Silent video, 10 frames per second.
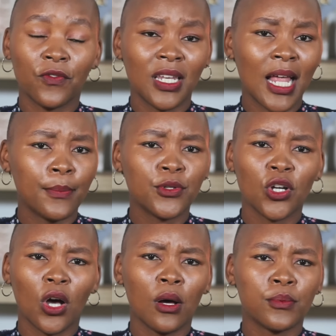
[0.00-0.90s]

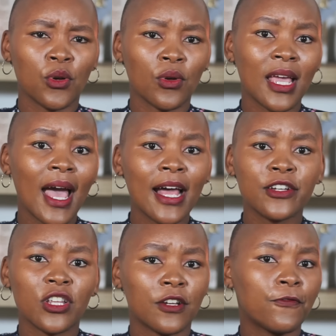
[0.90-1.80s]
laptops or
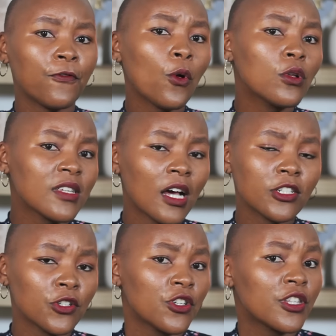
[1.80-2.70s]
cash that falls
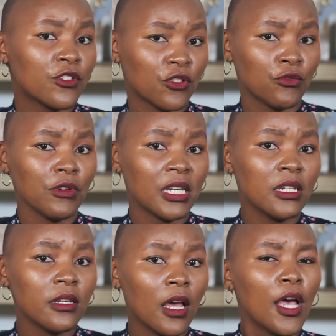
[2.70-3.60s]
out onto the street,